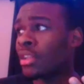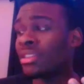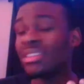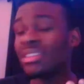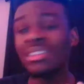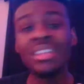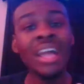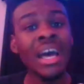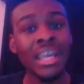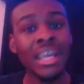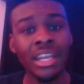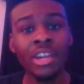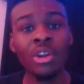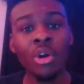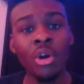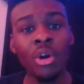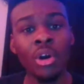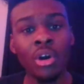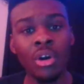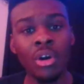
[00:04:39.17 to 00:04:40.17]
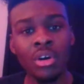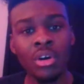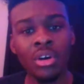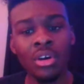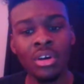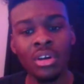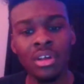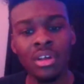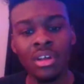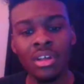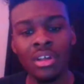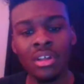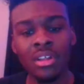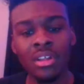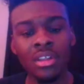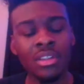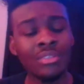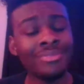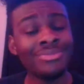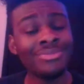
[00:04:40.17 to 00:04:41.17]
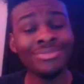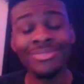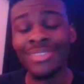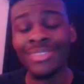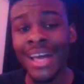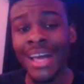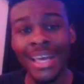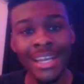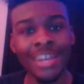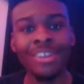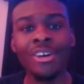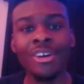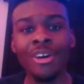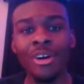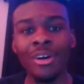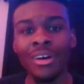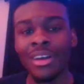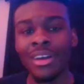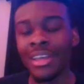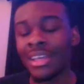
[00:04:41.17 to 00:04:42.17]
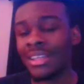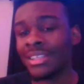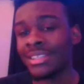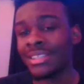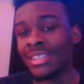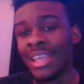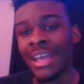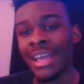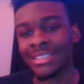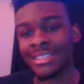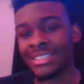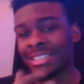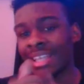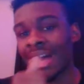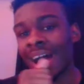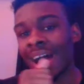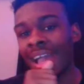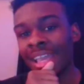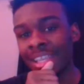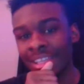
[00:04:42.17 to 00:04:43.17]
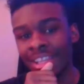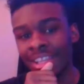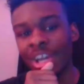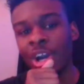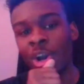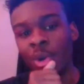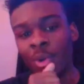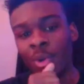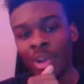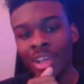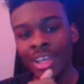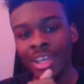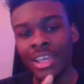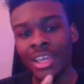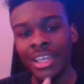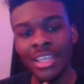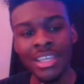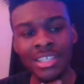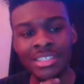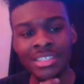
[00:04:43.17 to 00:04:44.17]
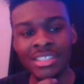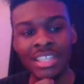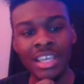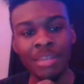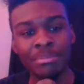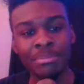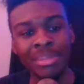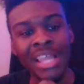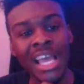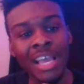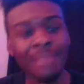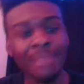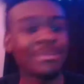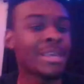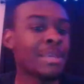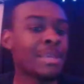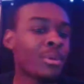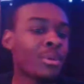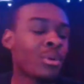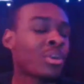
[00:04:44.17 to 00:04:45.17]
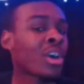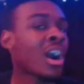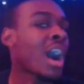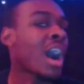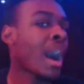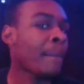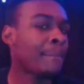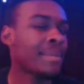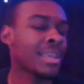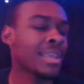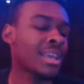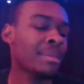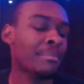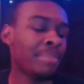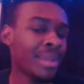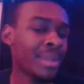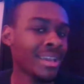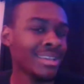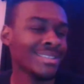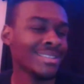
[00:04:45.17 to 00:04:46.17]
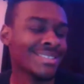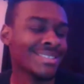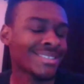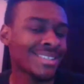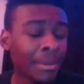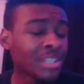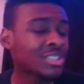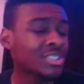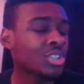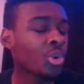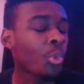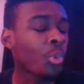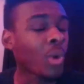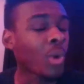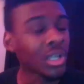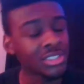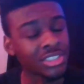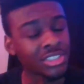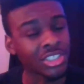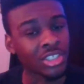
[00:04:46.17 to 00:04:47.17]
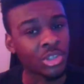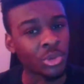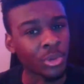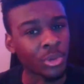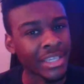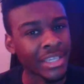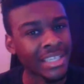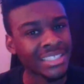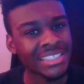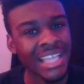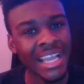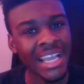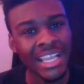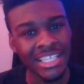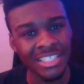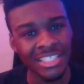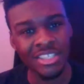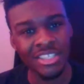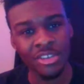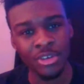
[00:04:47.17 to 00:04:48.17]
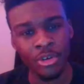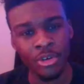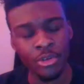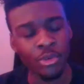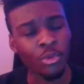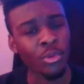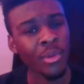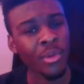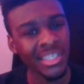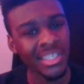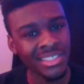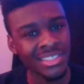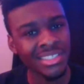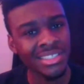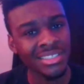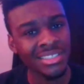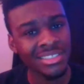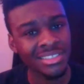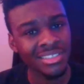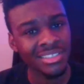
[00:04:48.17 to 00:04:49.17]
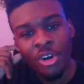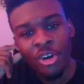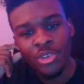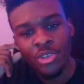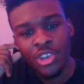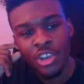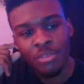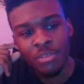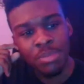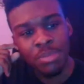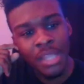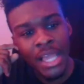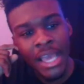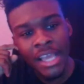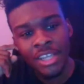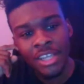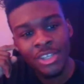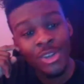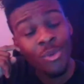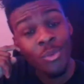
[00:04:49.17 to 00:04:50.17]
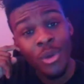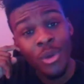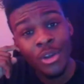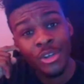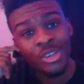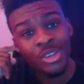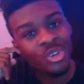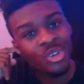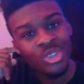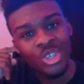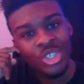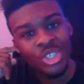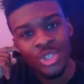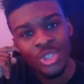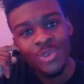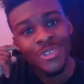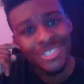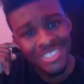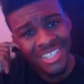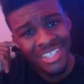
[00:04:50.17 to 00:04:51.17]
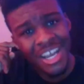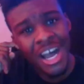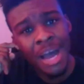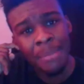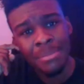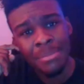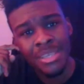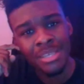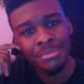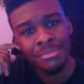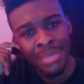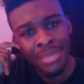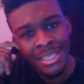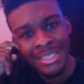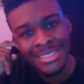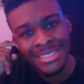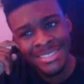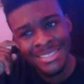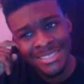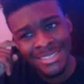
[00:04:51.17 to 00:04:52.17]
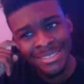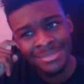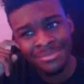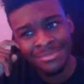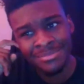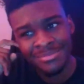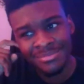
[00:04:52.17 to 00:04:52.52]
Not at all. Not at all. Yes, I know. He said black people copy and paste. But to what degree is that considered racist? Oh, you're black? No wonder all you can do is copy and paste.